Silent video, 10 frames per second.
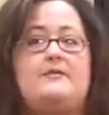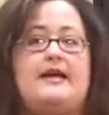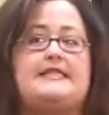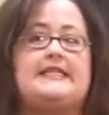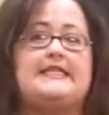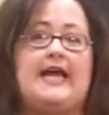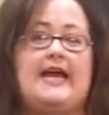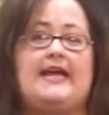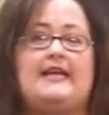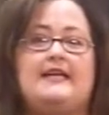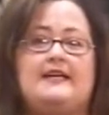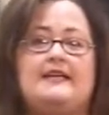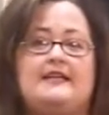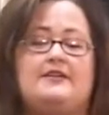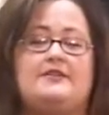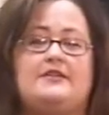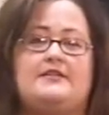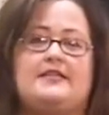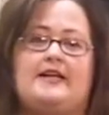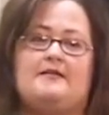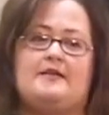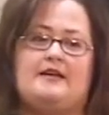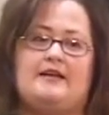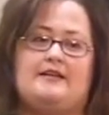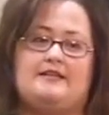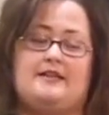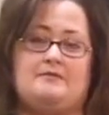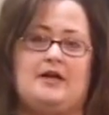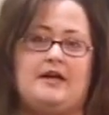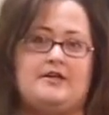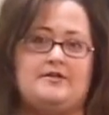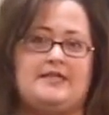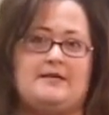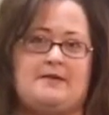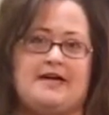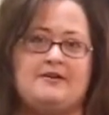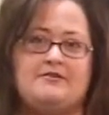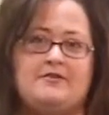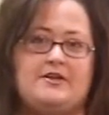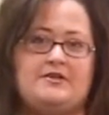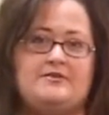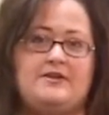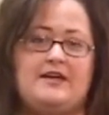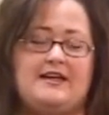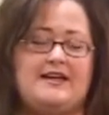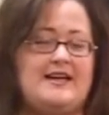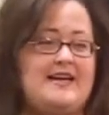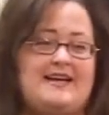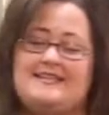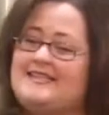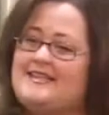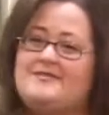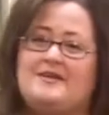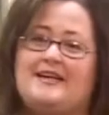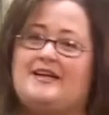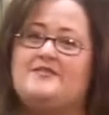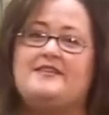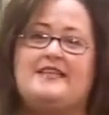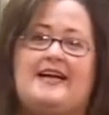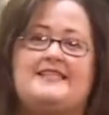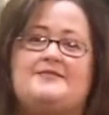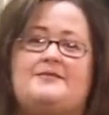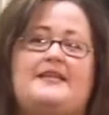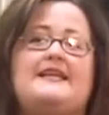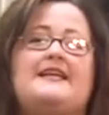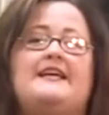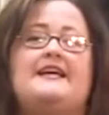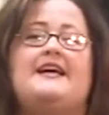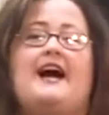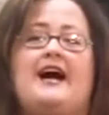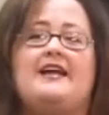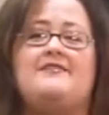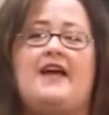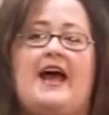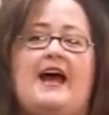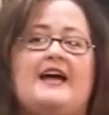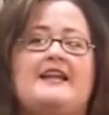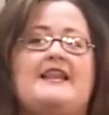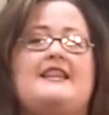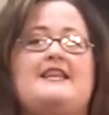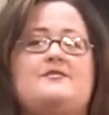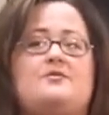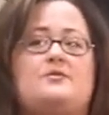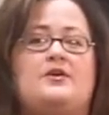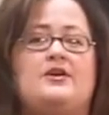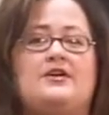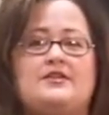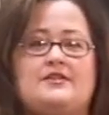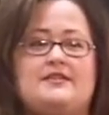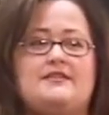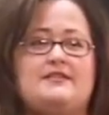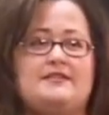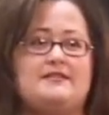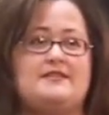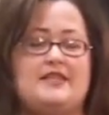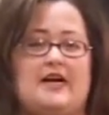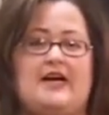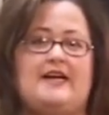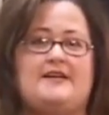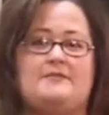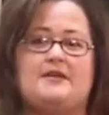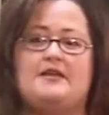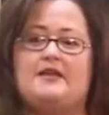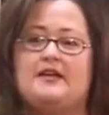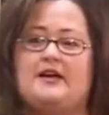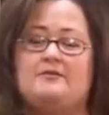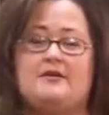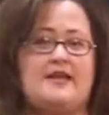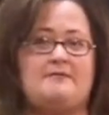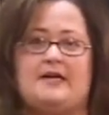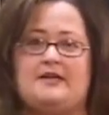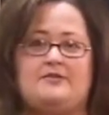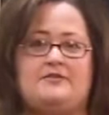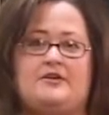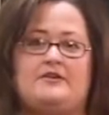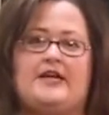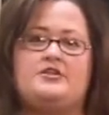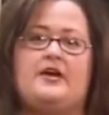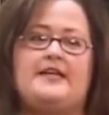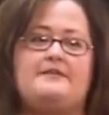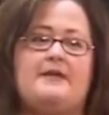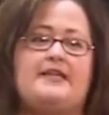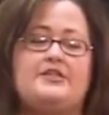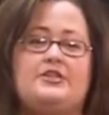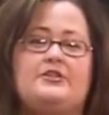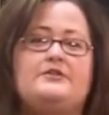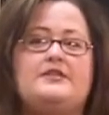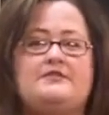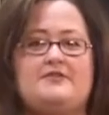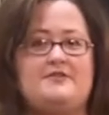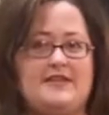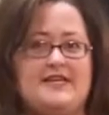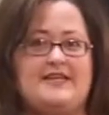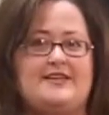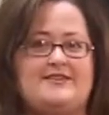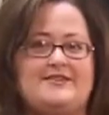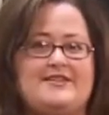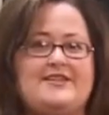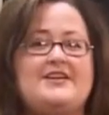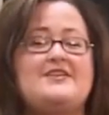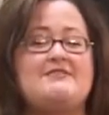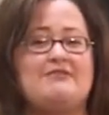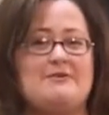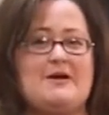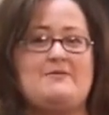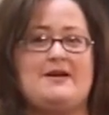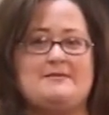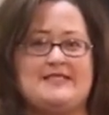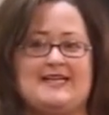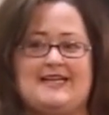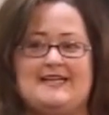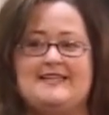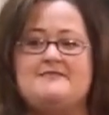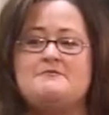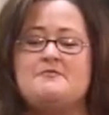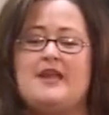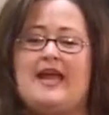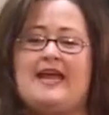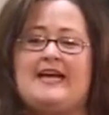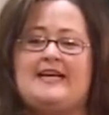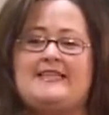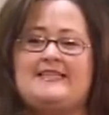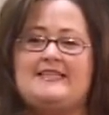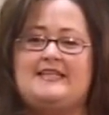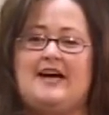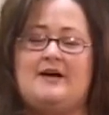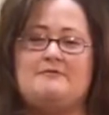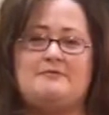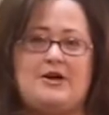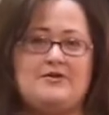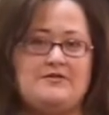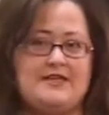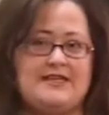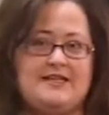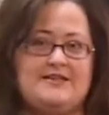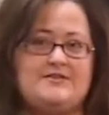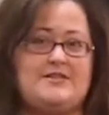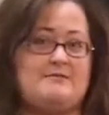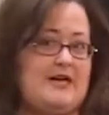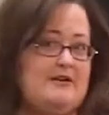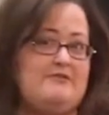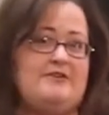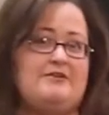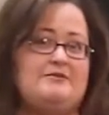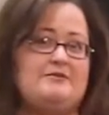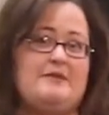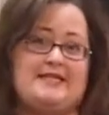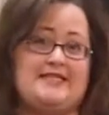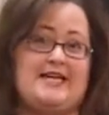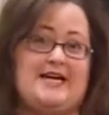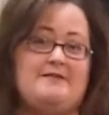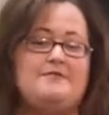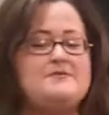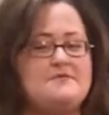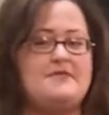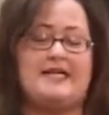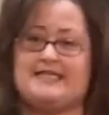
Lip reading: Anyway, today you'll notice that I'm not using a microphone. I'll tell you what, over the last week, I have had the worst time with that microphone. I tried to make 2 different videos for my website, and on both videos, the microphone messed up.